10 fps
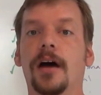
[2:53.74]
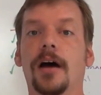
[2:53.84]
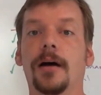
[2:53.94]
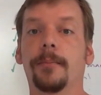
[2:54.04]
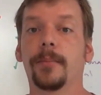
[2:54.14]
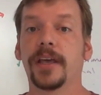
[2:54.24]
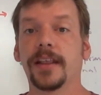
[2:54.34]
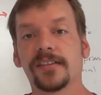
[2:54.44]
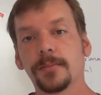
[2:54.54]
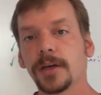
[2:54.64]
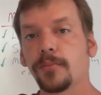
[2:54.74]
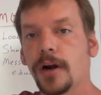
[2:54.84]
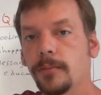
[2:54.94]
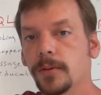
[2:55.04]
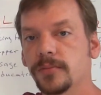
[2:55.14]
and that's a big
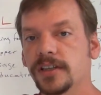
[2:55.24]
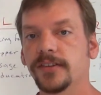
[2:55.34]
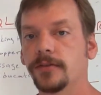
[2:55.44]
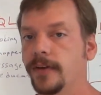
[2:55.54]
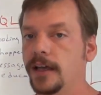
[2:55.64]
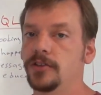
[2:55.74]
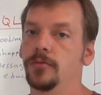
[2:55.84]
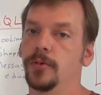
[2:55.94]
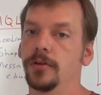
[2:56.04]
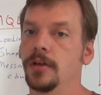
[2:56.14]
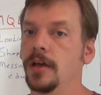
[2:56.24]
problem. Leads are valuable,